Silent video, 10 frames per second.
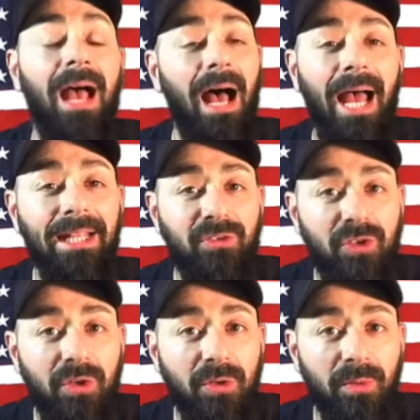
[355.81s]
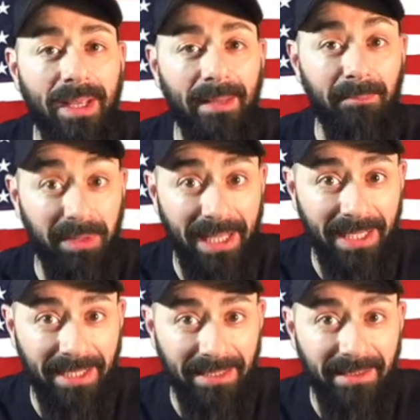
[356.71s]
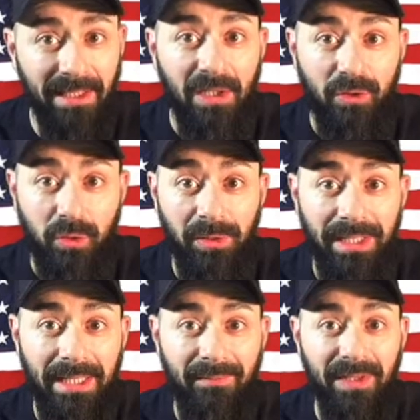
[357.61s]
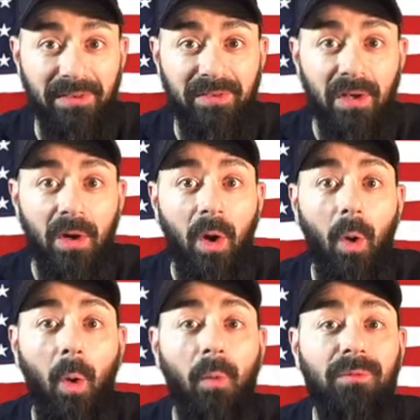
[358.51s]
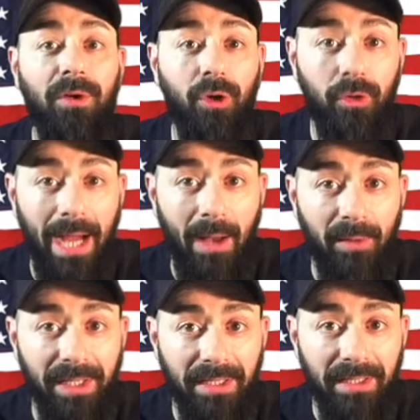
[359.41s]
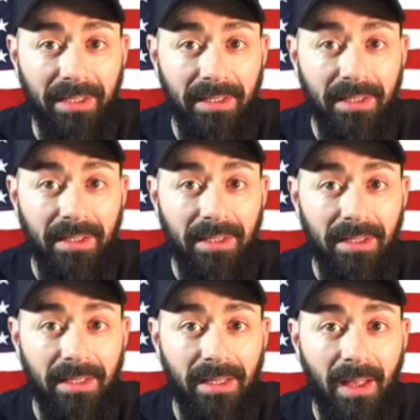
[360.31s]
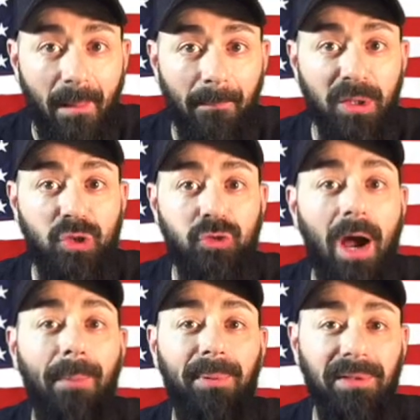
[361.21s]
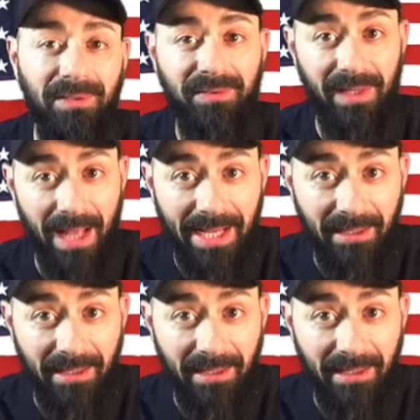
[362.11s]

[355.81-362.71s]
I too am planning to leave this overcrowded metropolis that I